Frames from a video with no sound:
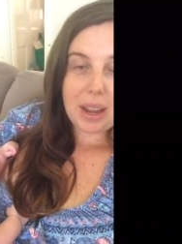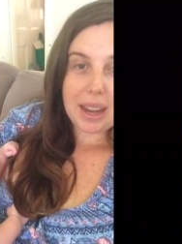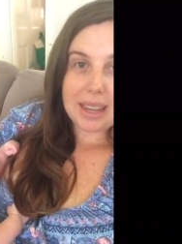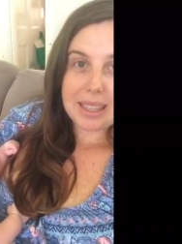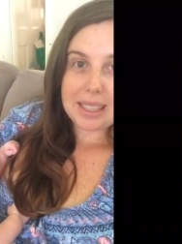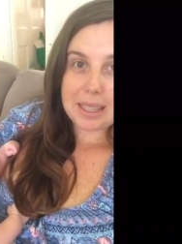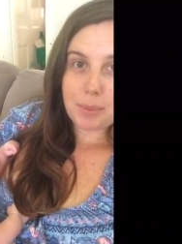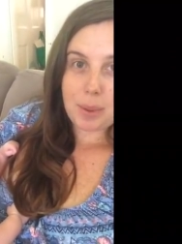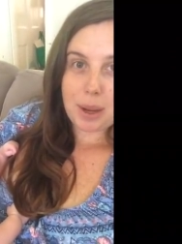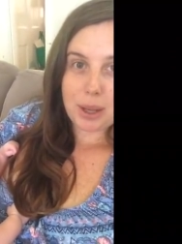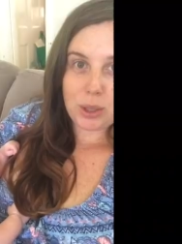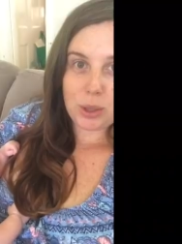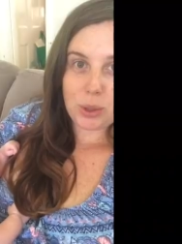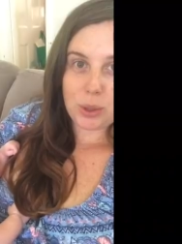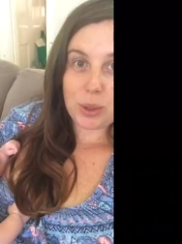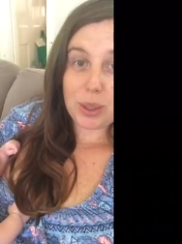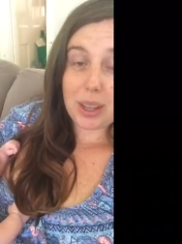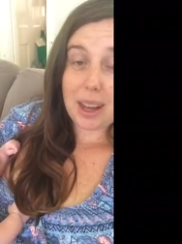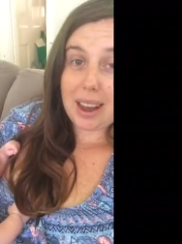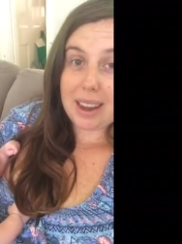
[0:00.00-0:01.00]
a
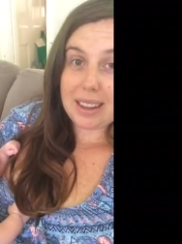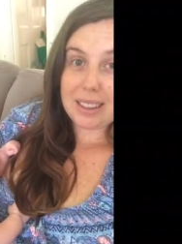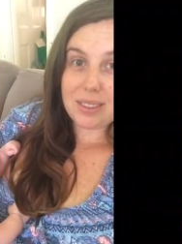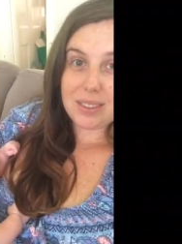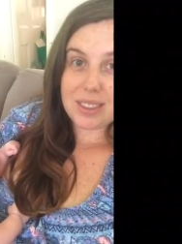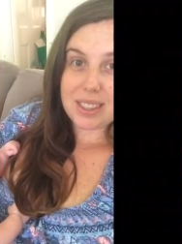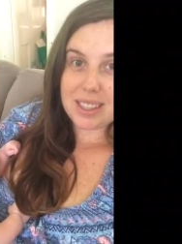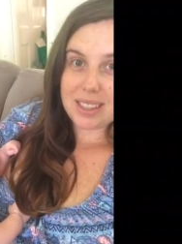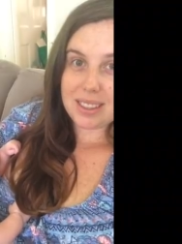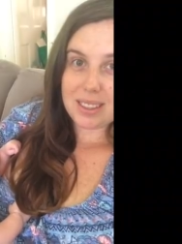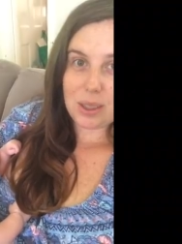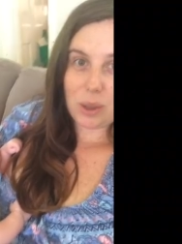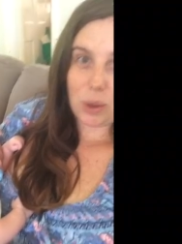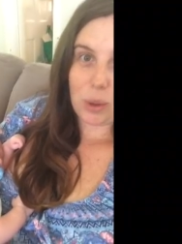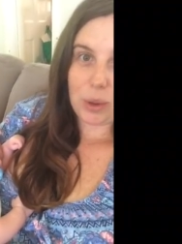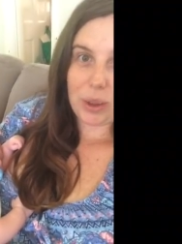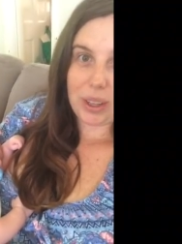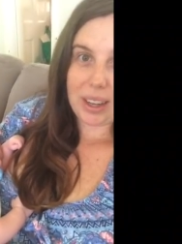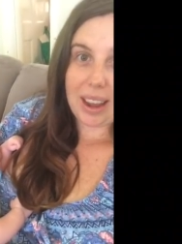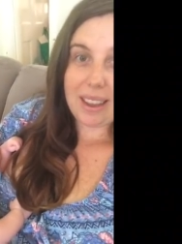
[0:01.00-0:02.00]
special kind of
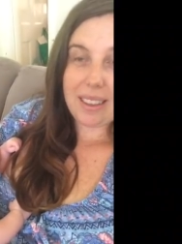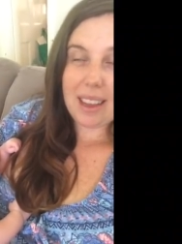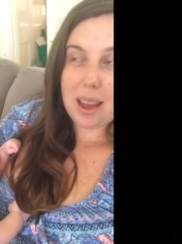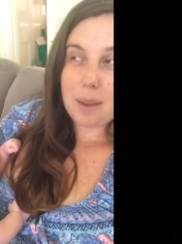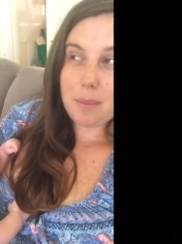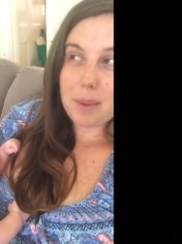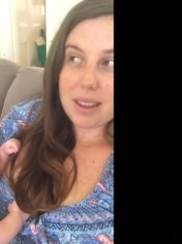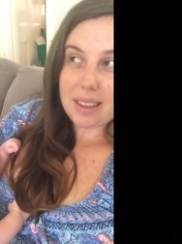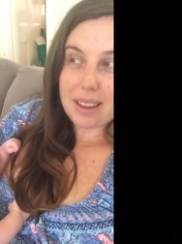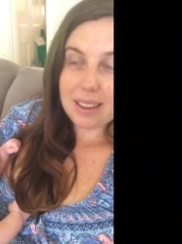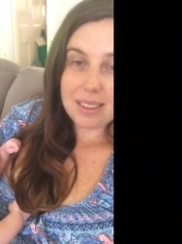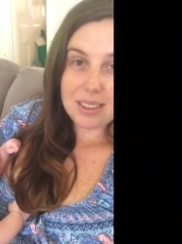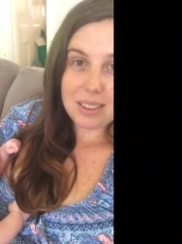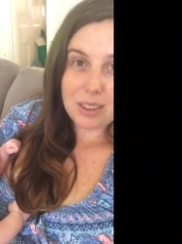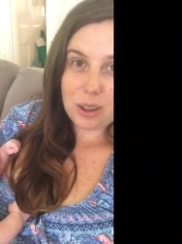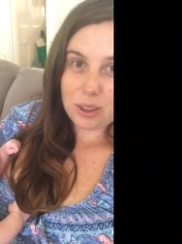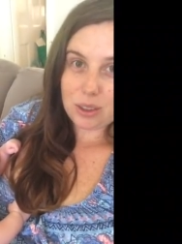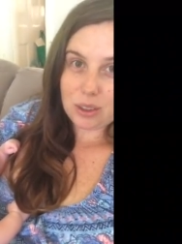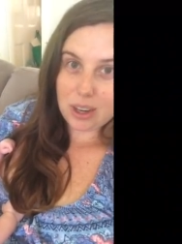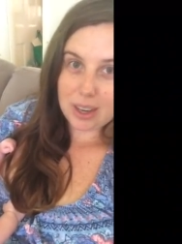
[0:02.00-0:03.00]
sisterhood. And I mean, that's
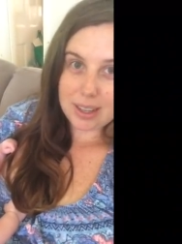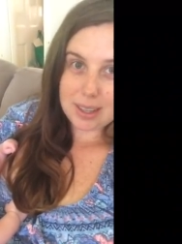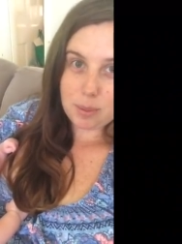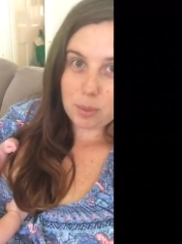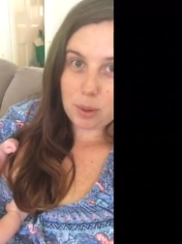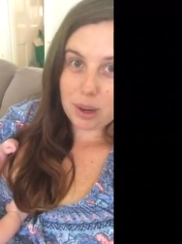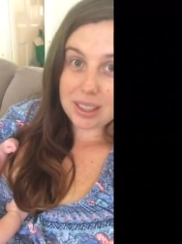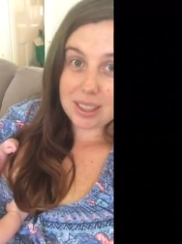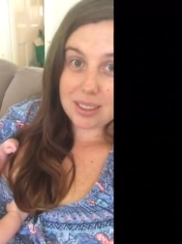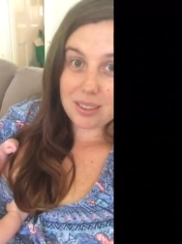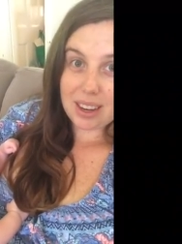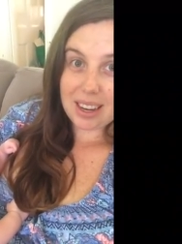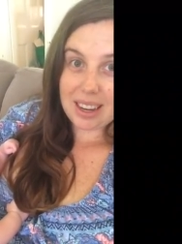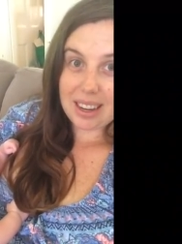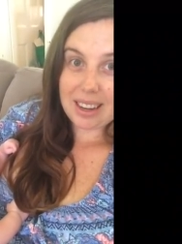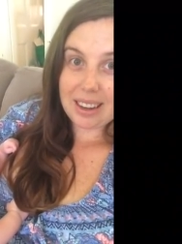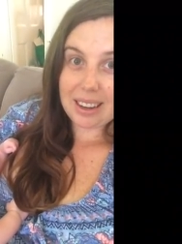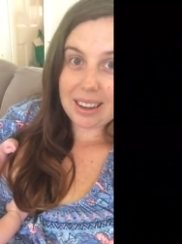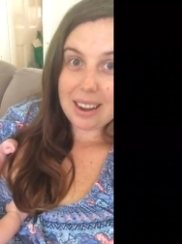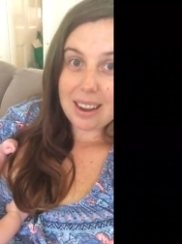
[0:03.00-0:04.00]
not just
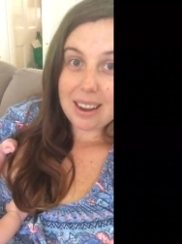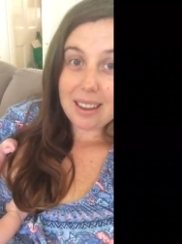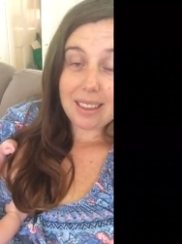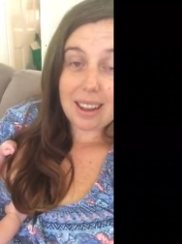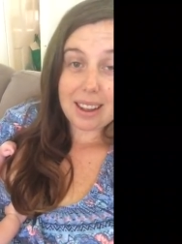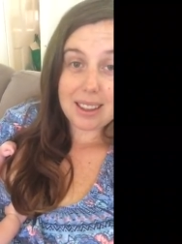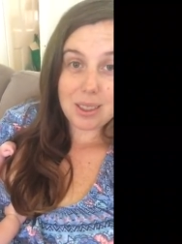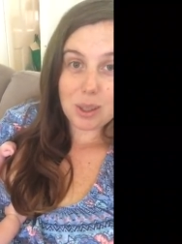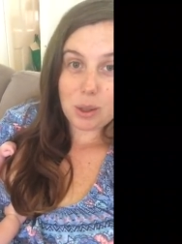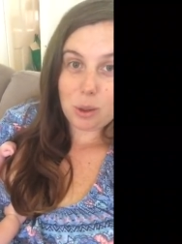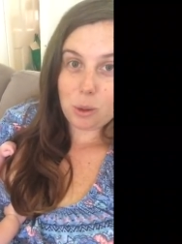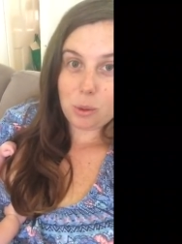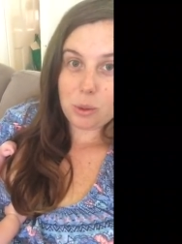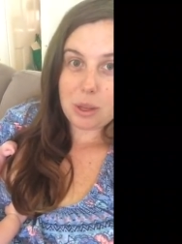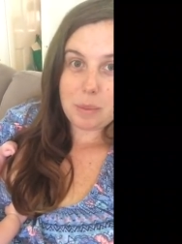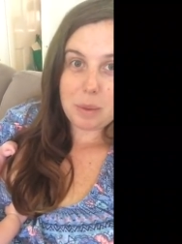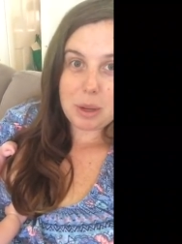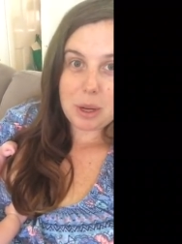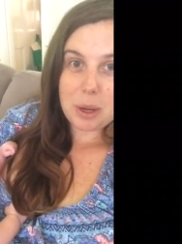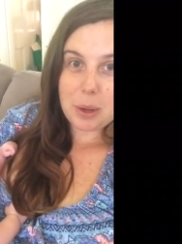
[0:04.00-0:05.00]
breastfeeding, that's all
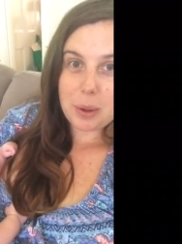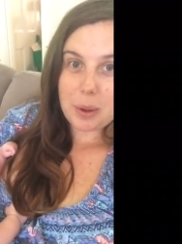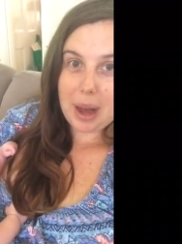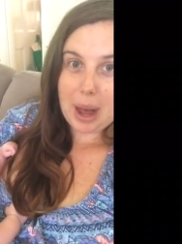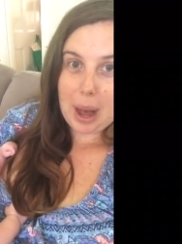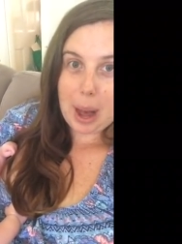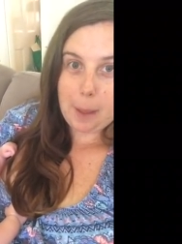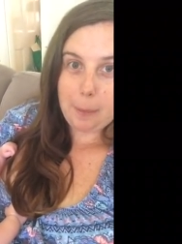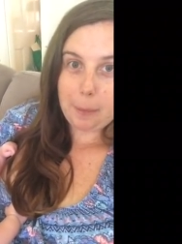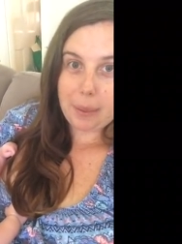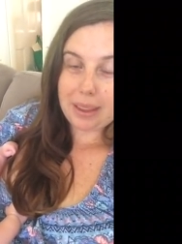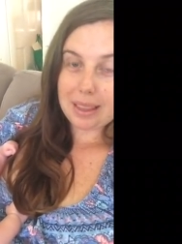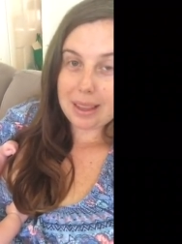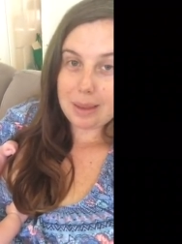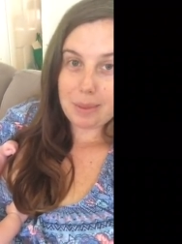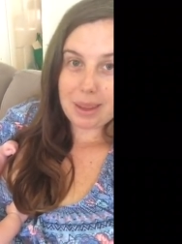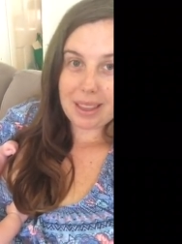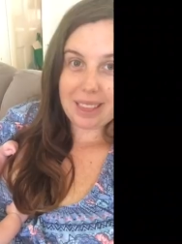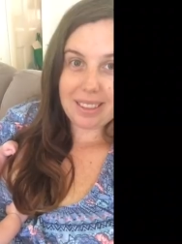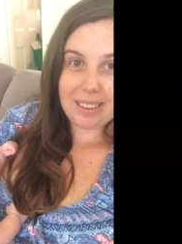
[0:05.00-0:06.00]
women who are up in
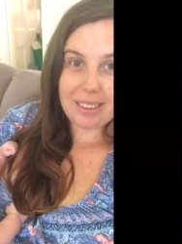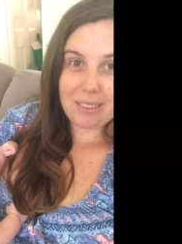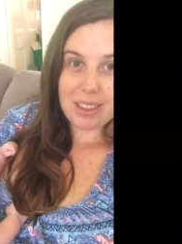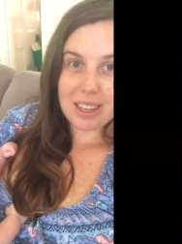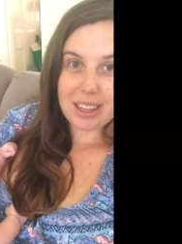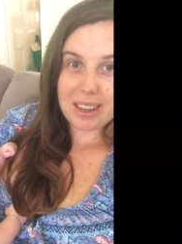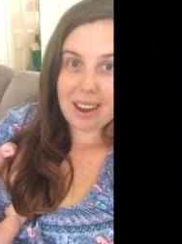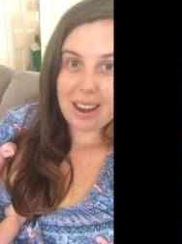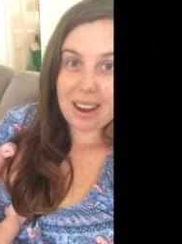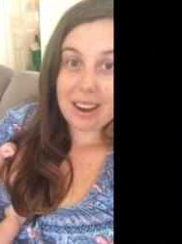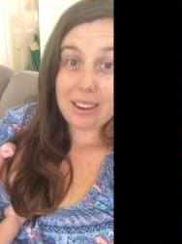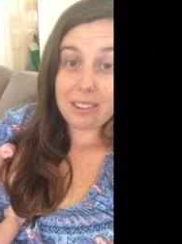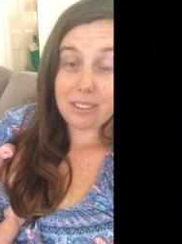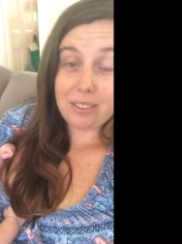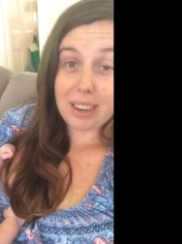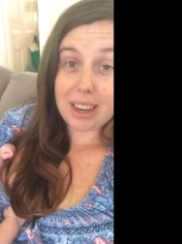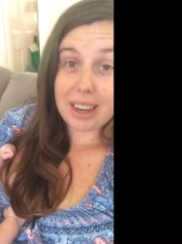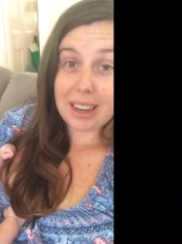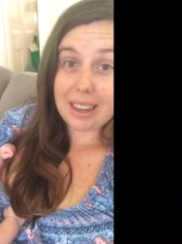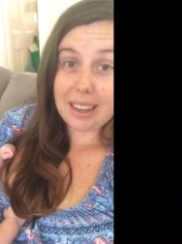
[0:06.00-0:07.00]
the middle of the night
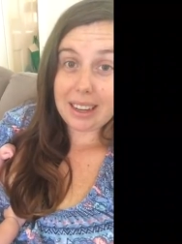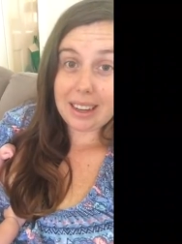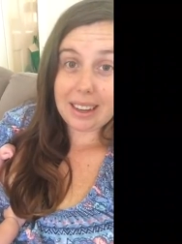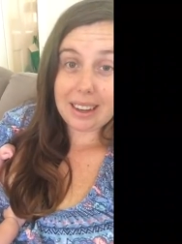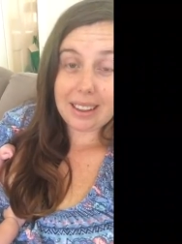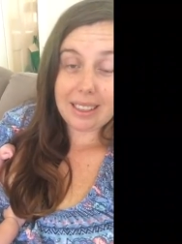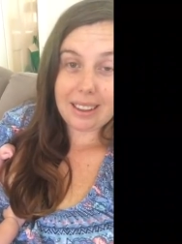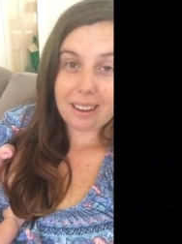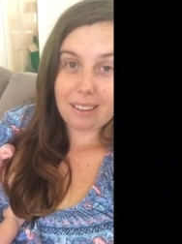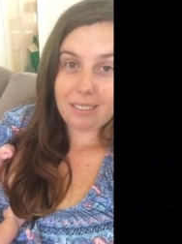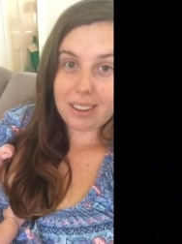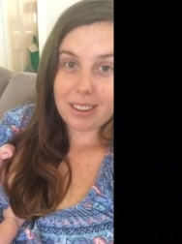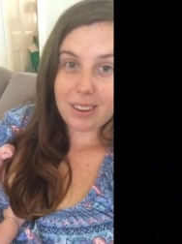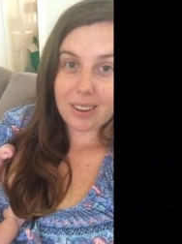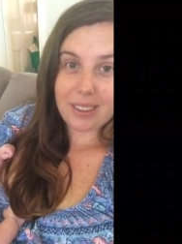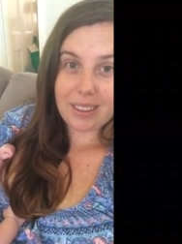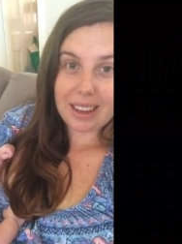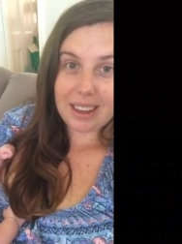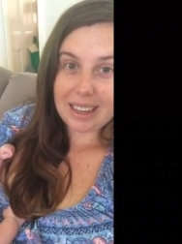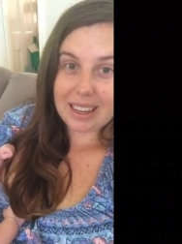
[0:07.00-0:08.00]
feeding and loving
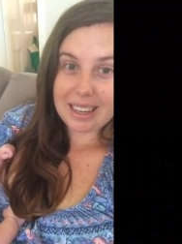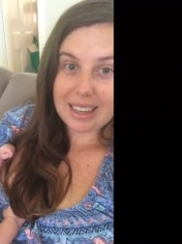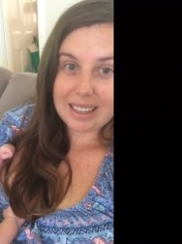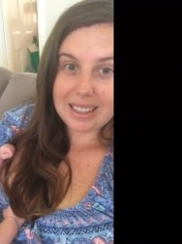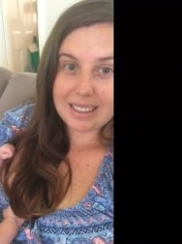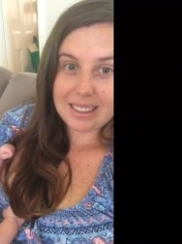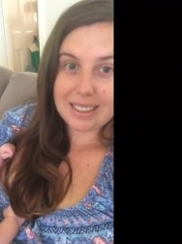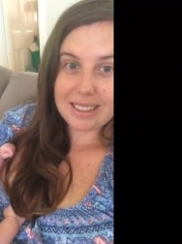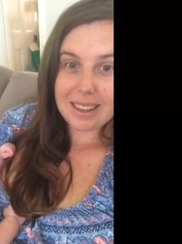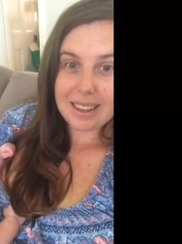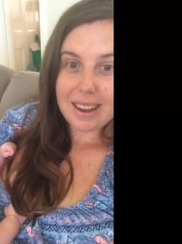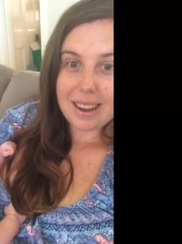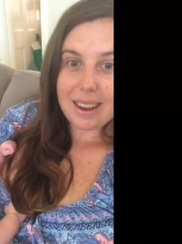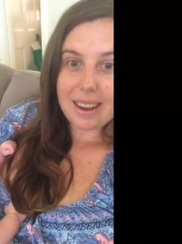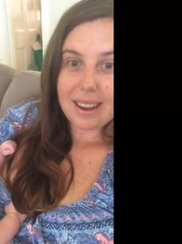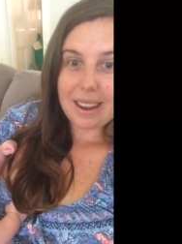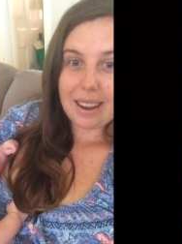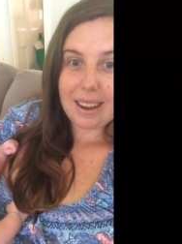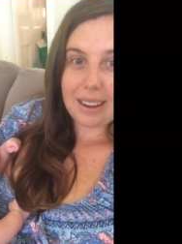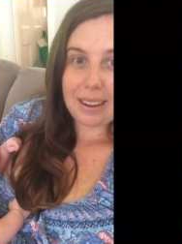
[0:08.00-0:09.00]
on their kids.
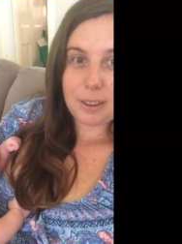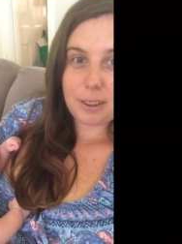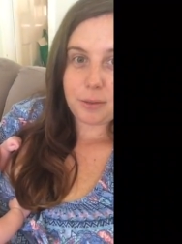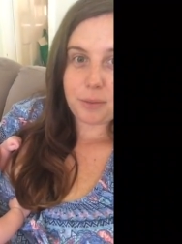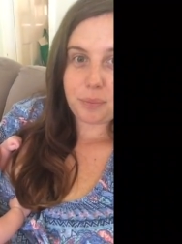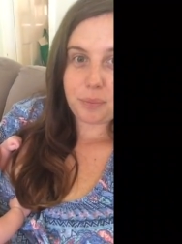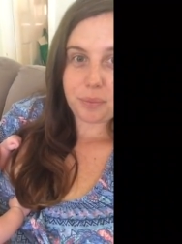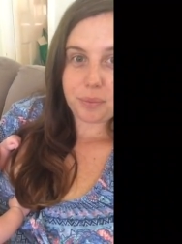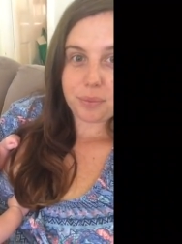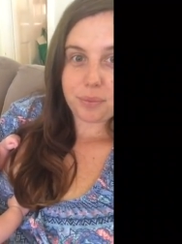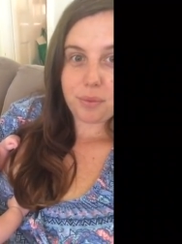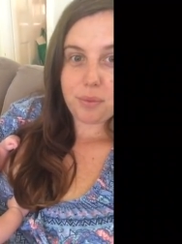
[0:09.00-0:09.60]
Um,